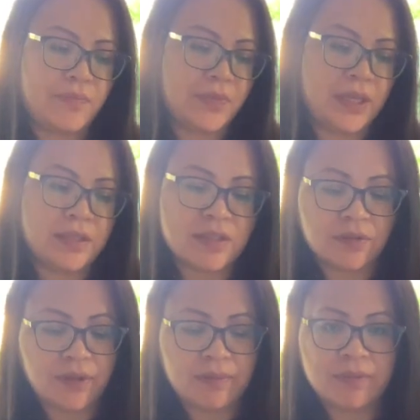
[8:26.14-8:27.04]
In
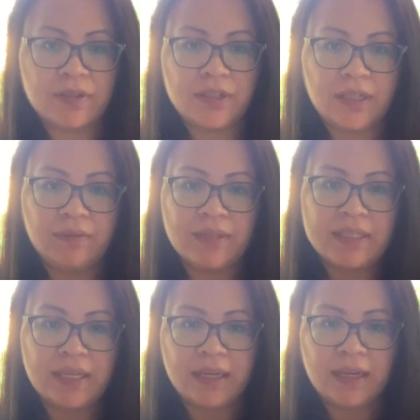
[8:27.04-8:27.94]
Smudging, we
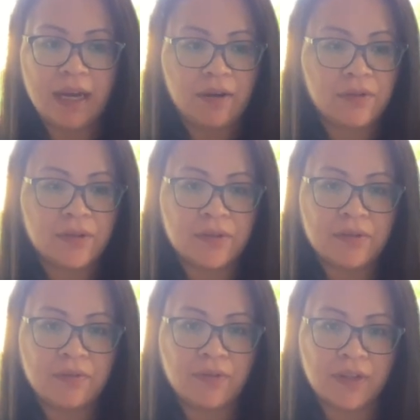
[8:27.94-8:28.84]
say
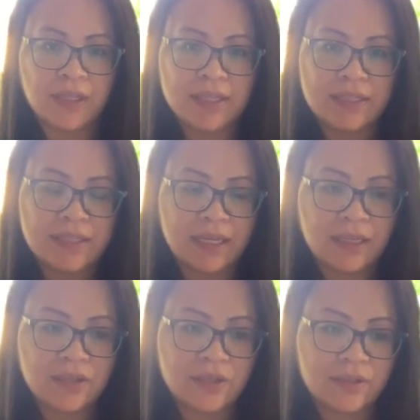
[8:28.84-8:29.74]
kauku for this
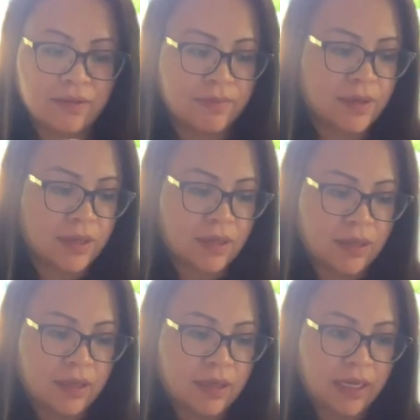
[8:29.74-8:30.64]
sage,
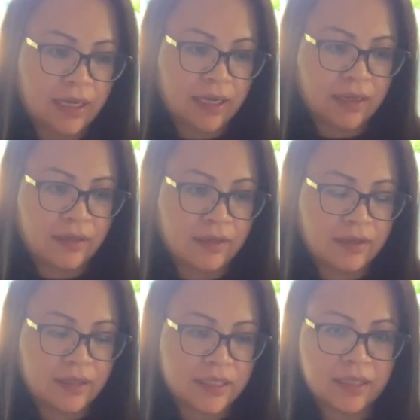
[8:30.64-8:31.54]
and
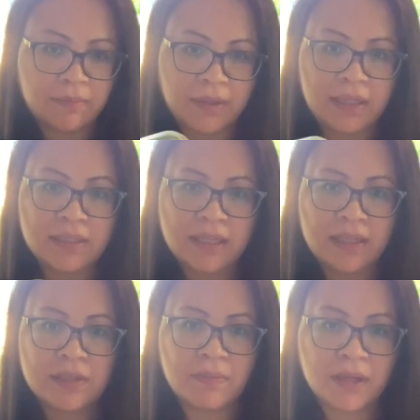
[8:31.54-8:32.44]
it's the big
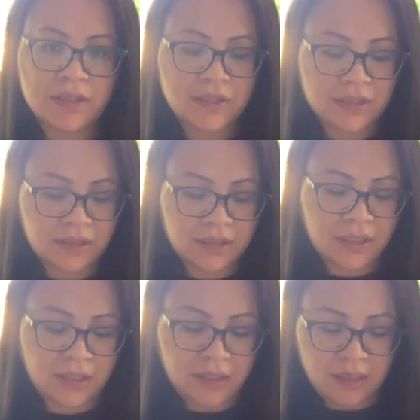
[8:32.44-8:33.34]
sage brush.
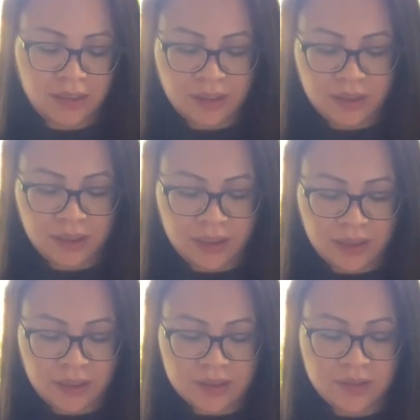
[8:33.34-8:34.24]

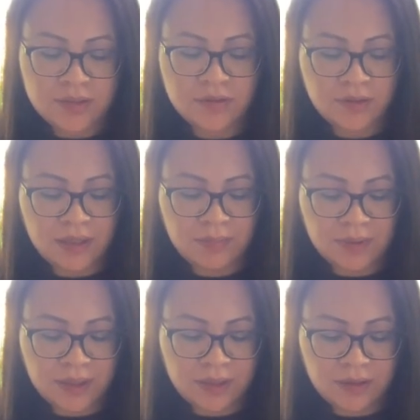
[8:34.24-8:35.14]
And there's also a
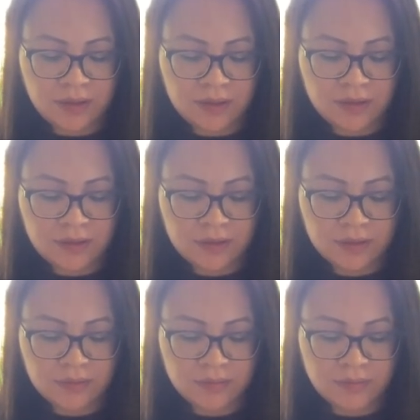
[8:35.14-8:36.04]
couple other
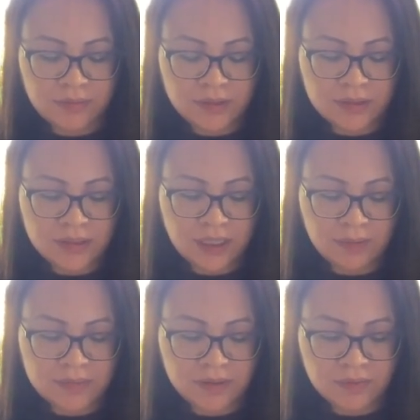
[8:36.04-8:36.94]

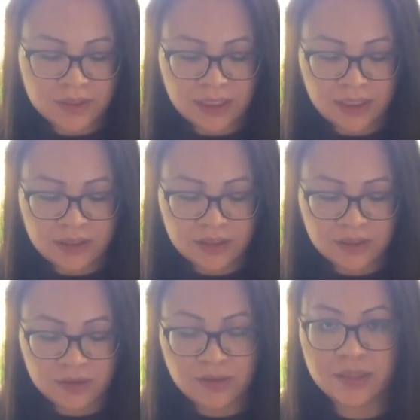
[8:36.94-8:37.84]
types of sage
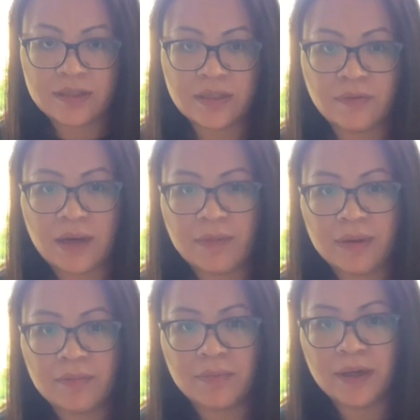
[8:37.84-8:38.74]
too. There's the
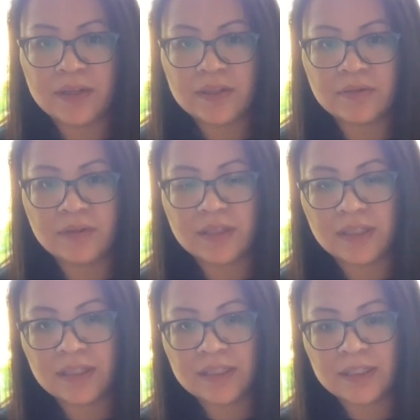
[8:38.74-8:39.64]
rabbit brush, which
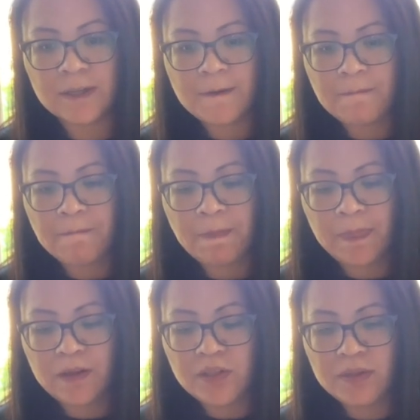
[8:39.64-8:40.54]
is
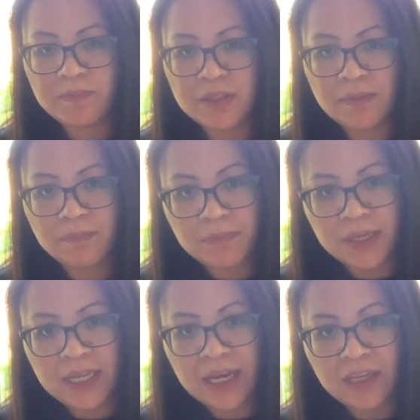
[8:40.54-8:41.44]
chip chip
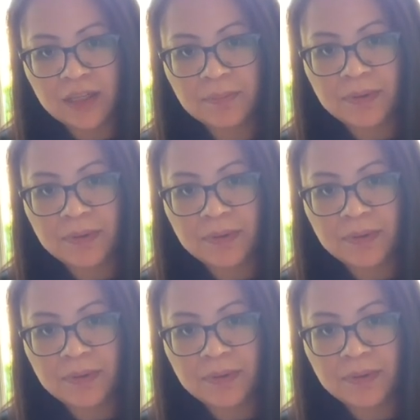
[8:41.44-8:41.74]
paneshp.